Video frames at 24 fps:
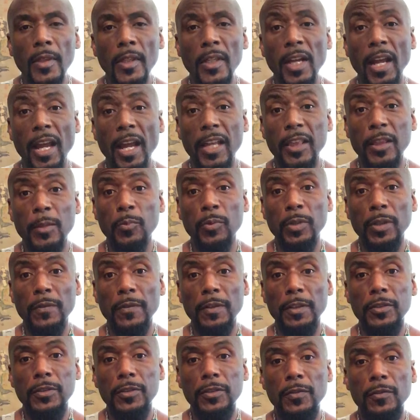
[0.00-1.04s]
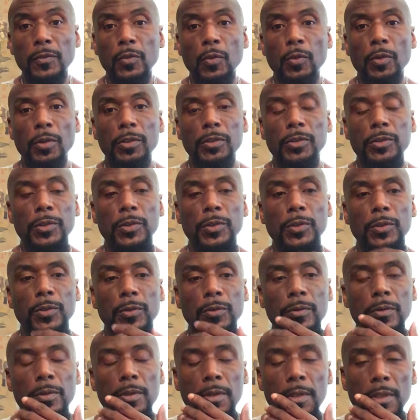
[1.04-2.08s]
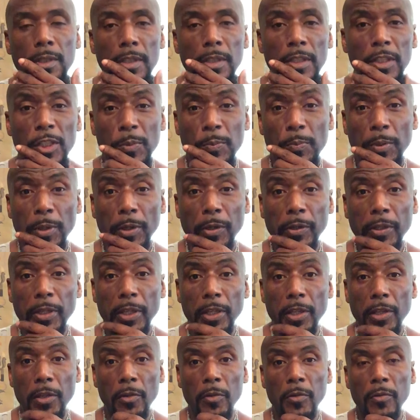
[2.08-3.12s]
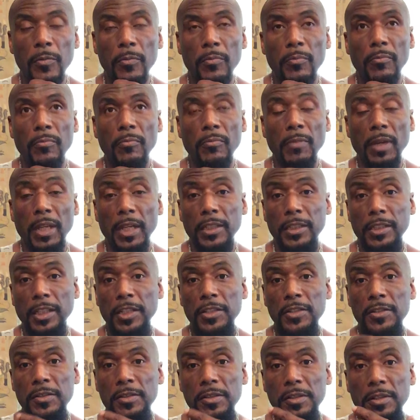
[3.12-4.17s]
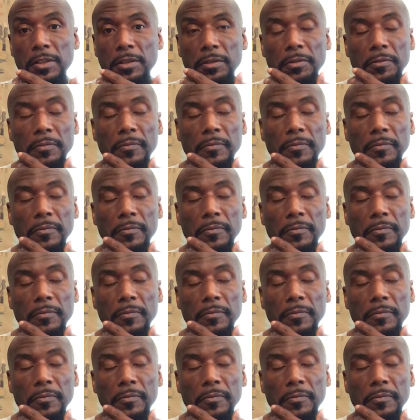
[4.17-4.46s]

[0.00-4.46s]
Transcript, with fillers: I had the privilege of going to Spirit Hill Meditation Center.